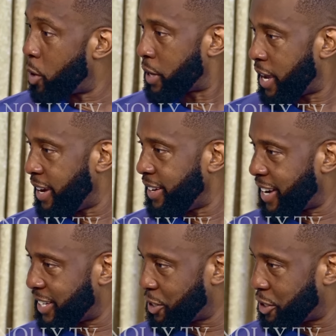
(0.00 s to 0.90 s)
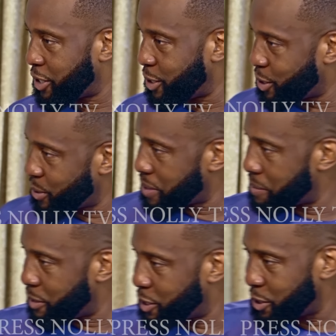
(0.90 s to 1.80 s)
Okay, nice to see you too.
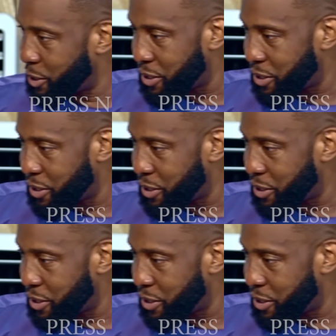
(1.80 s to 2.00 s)
I missed you